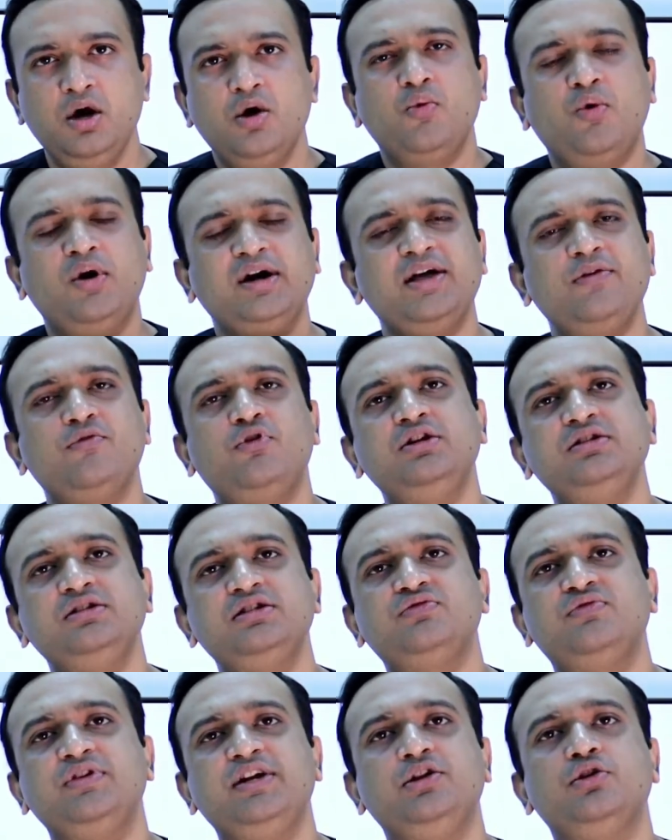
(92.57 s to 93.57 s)
What I want
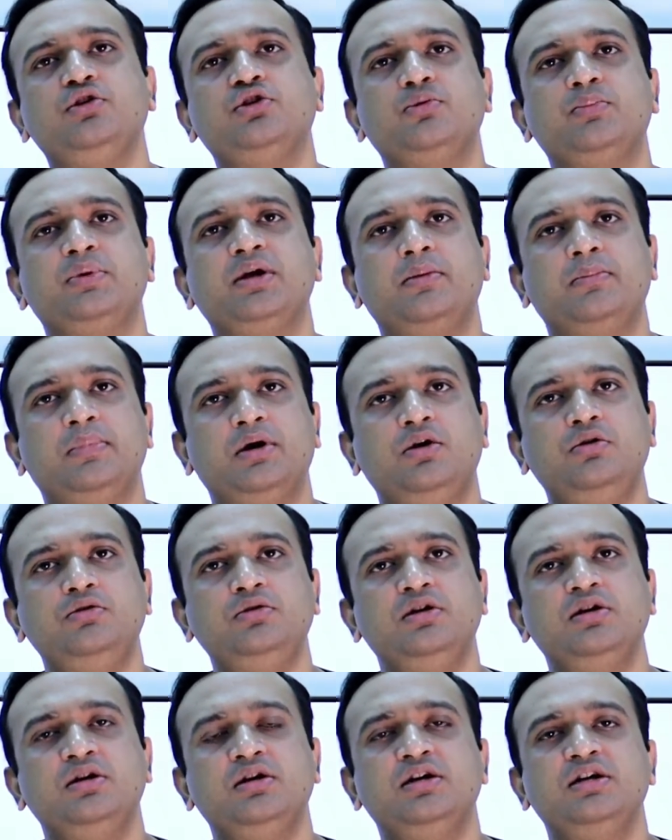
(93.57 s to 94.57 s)
this video to be
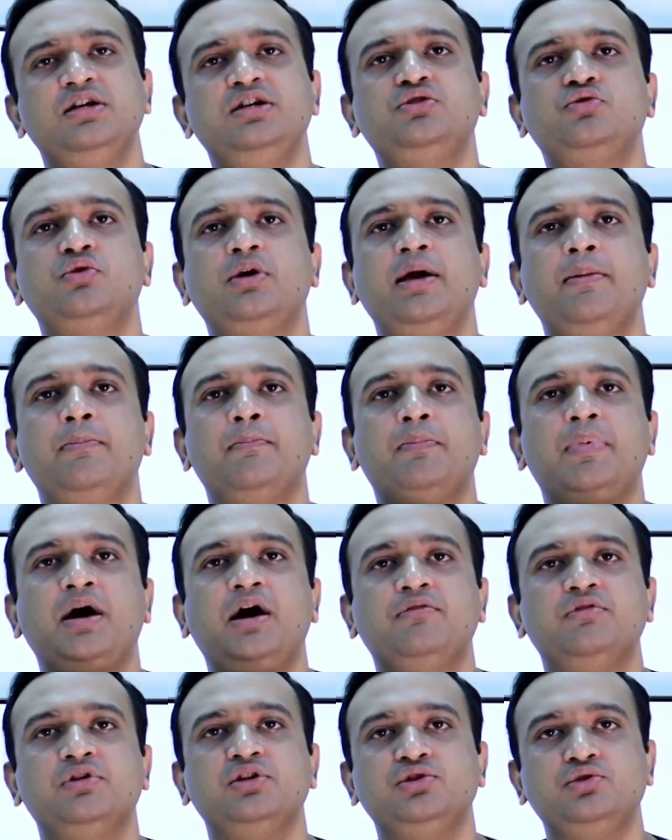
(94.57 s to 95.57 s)
about is to
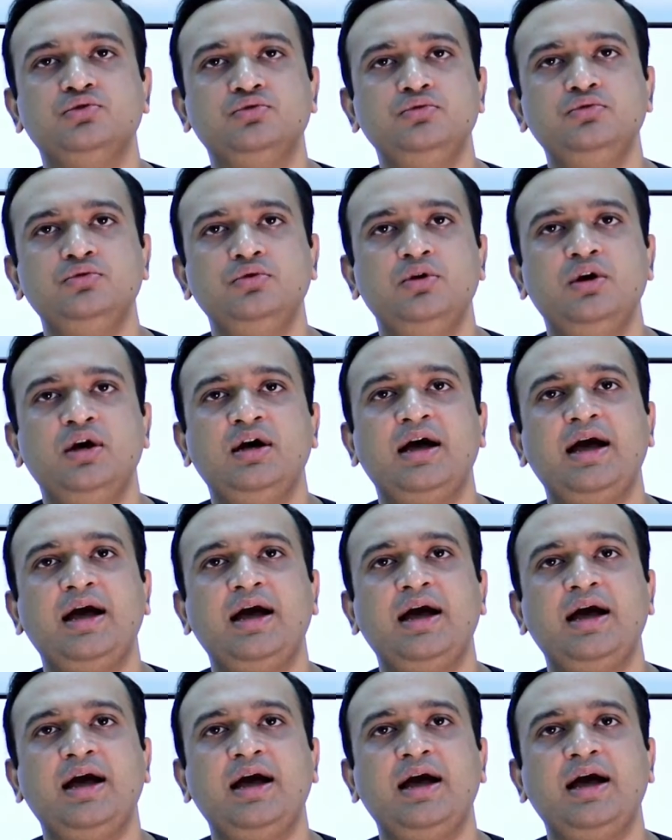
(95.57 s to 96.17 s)
empower you